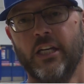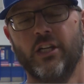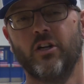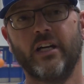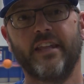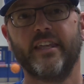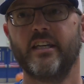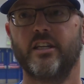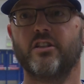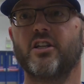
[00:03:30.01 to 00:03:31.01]
You know, and I
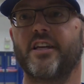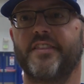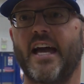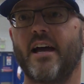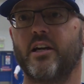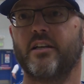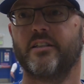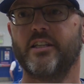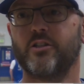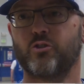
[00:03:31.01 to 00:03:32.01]
think you look at that,
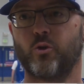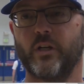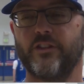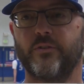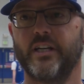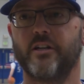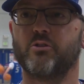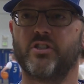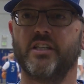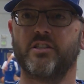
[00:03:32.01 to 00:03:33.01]
you know,
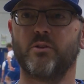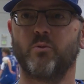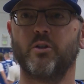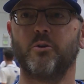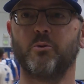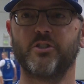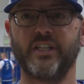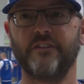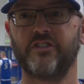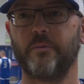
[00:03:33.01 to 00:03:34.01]
23-0 season, we'll
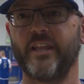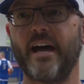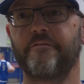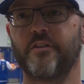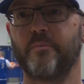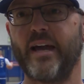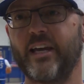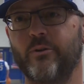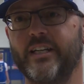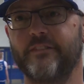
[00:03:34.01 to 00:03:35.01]
save some of that for the
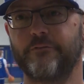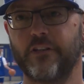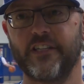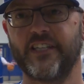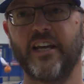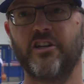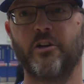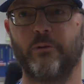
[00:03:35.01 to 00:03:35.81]
banquet and for the 10-year